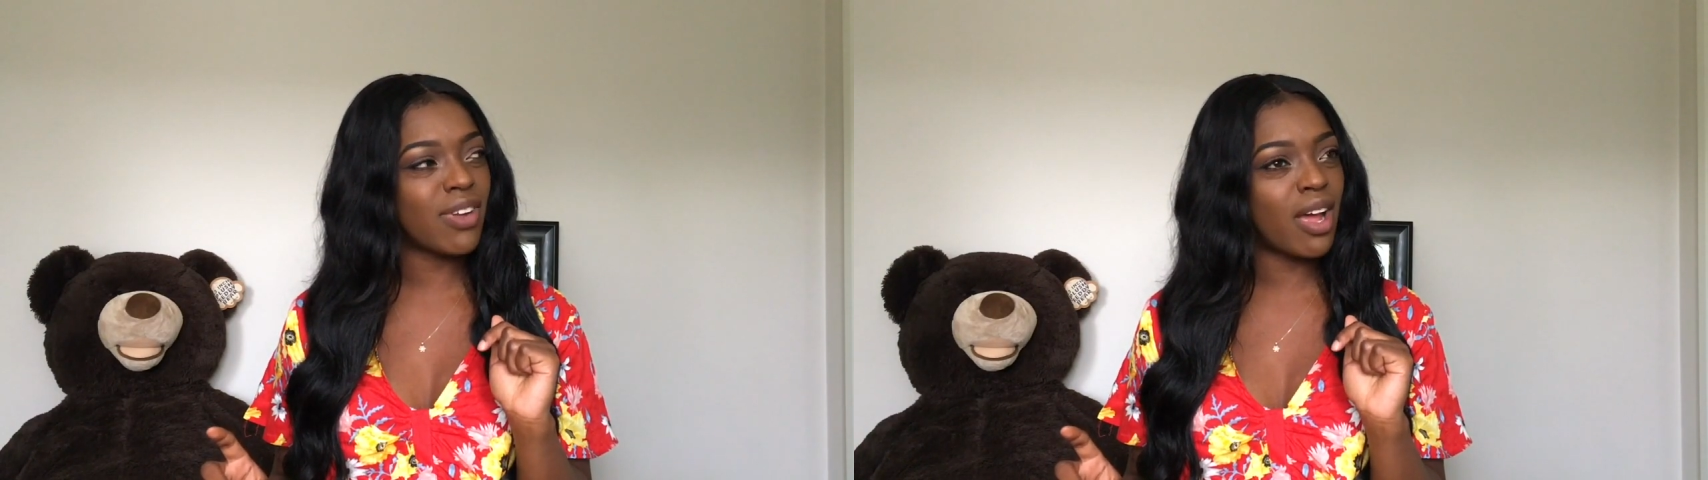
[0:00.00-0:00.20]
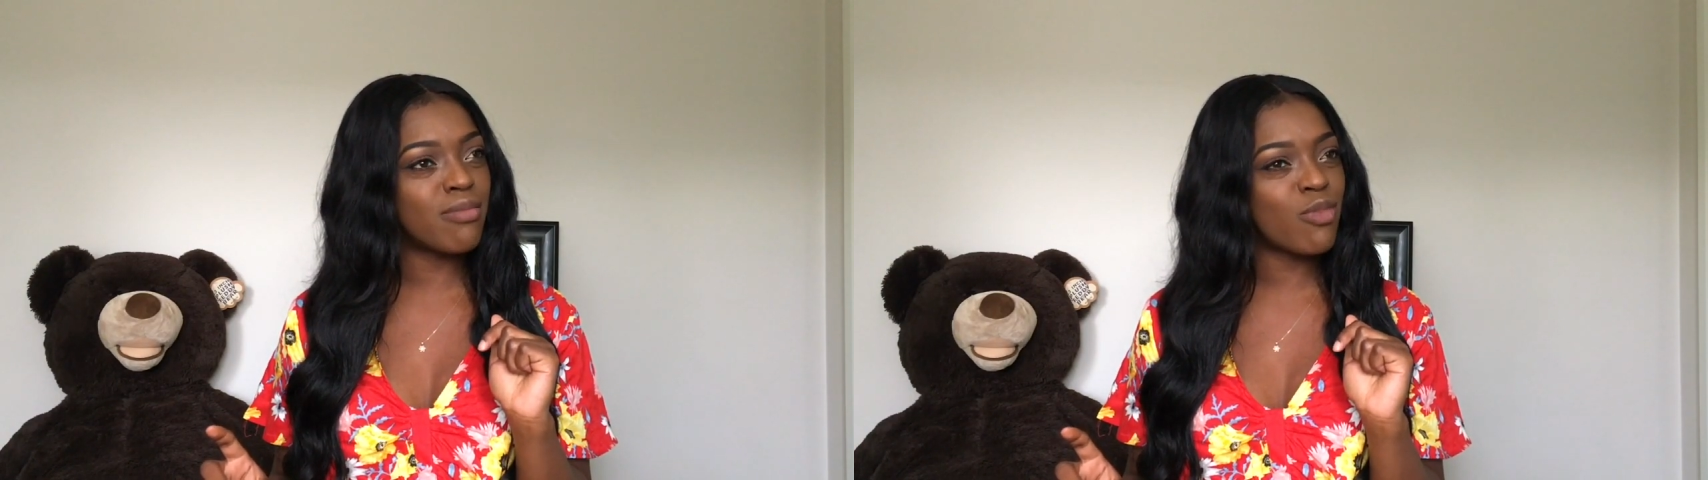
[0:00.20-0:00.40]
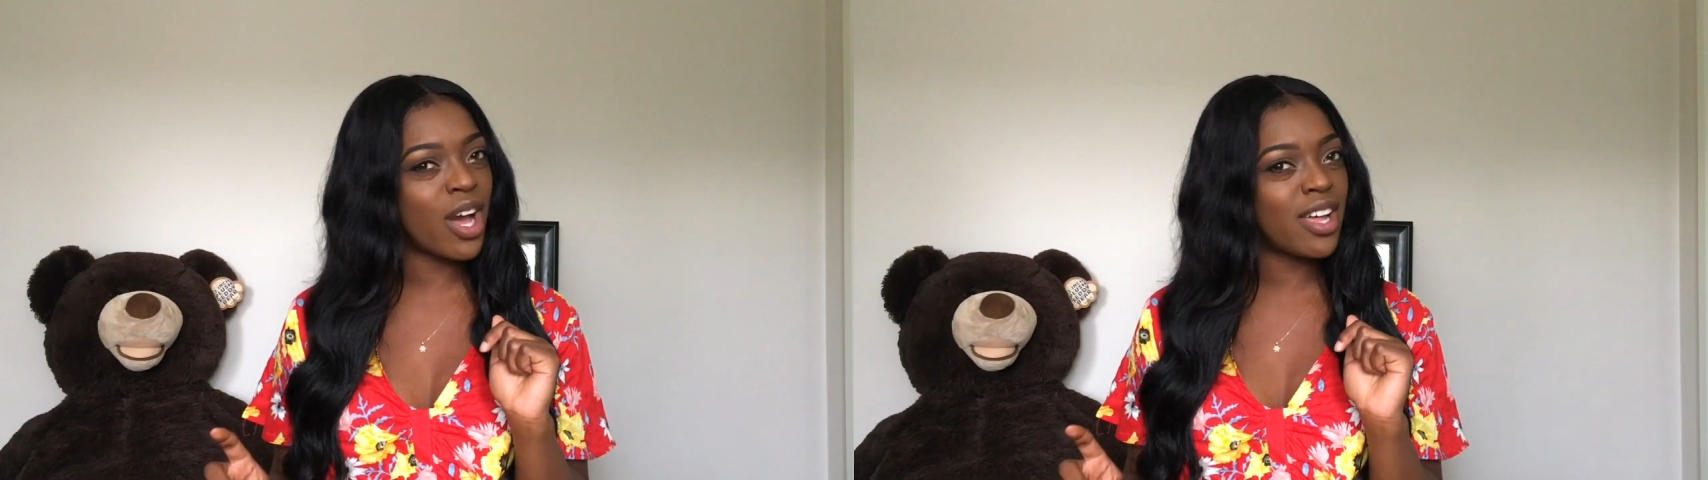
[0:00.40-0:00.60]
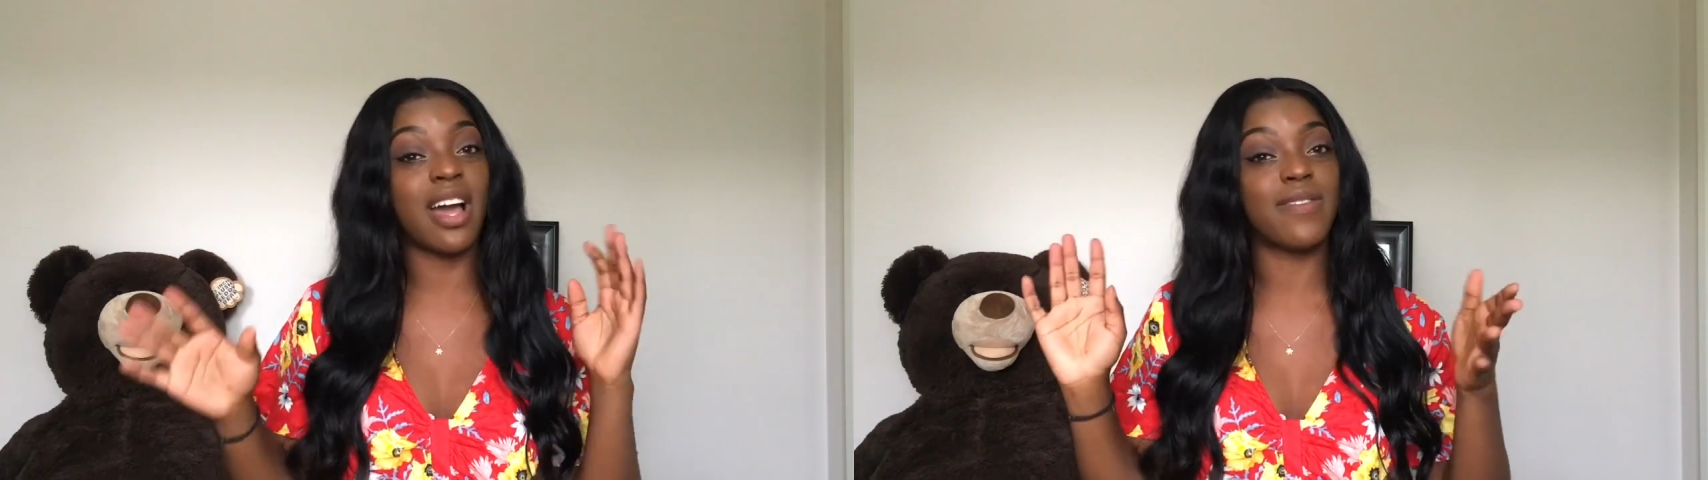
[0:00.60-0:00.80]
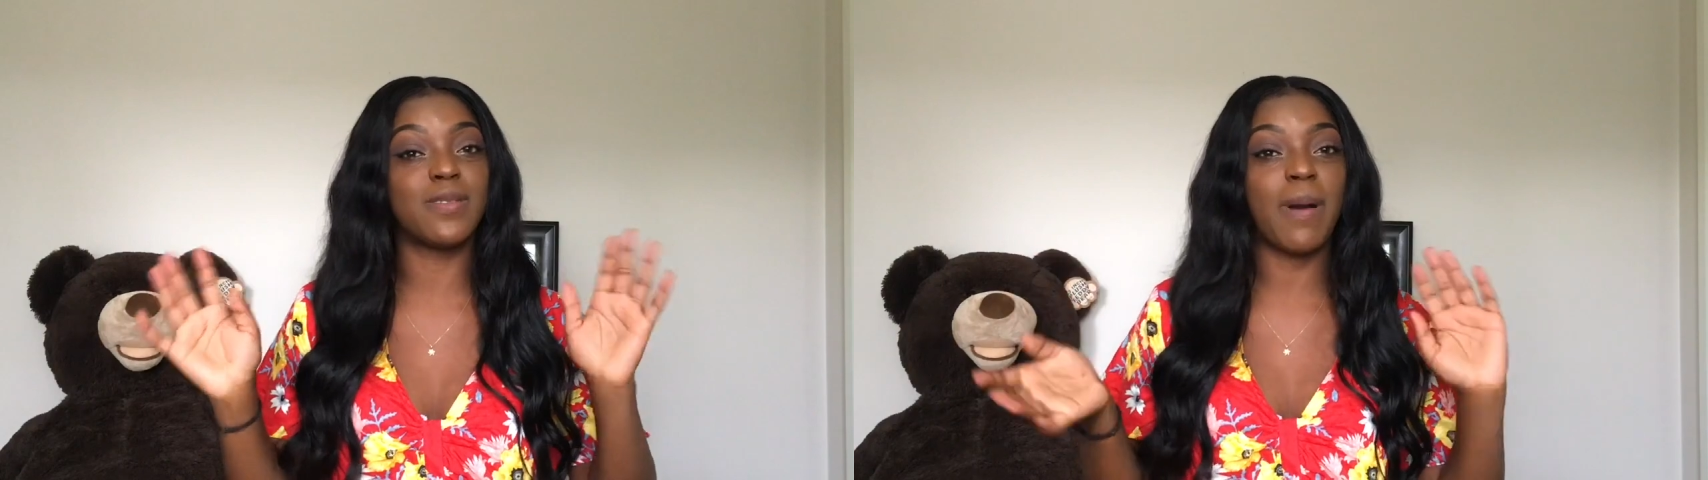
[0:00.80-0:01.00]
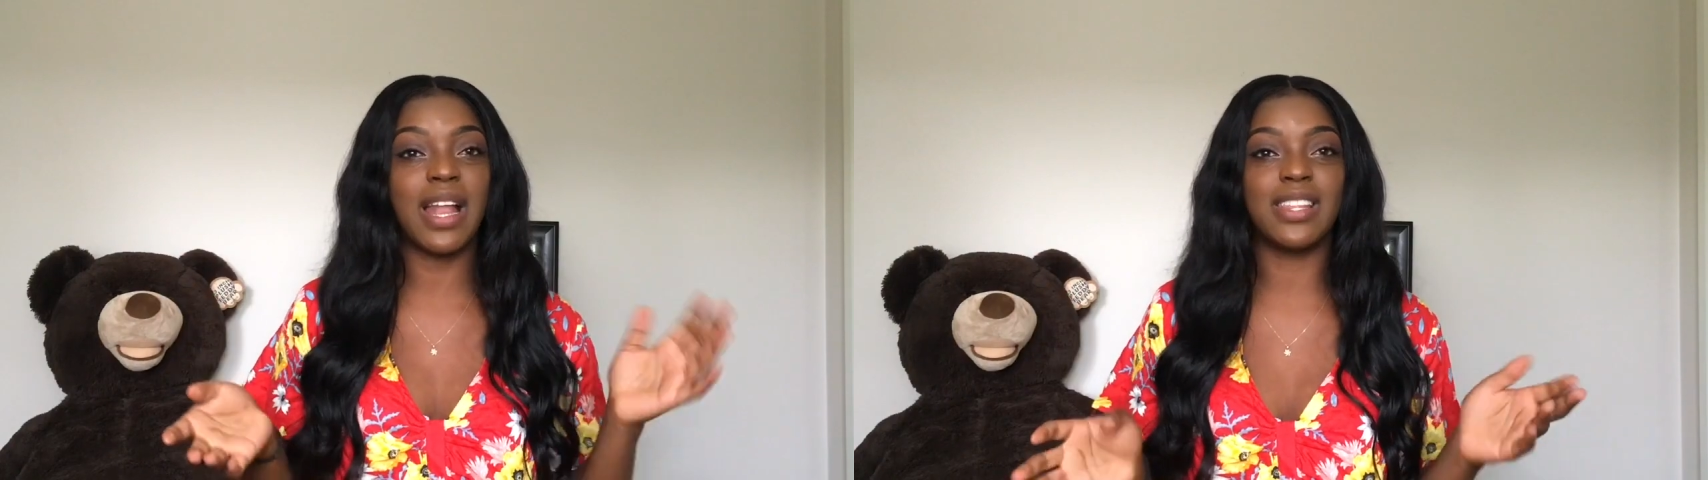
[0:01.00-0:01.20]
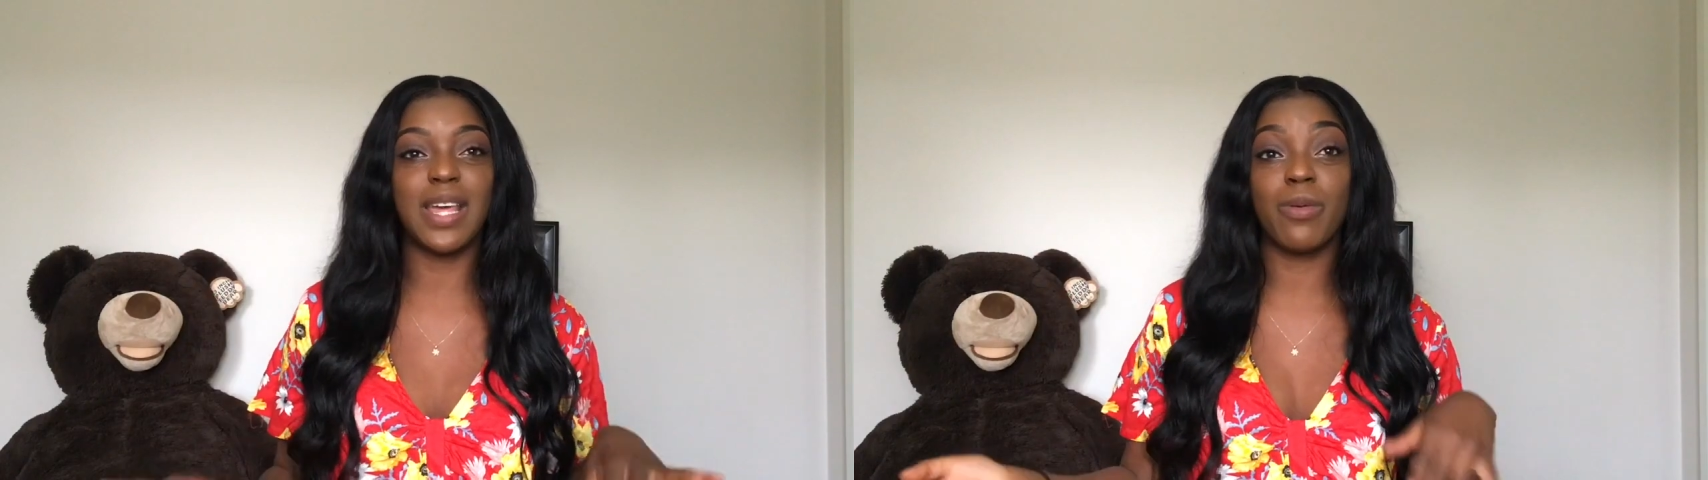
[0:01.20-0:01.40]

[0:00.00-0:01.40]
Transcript: and what? An after party thing.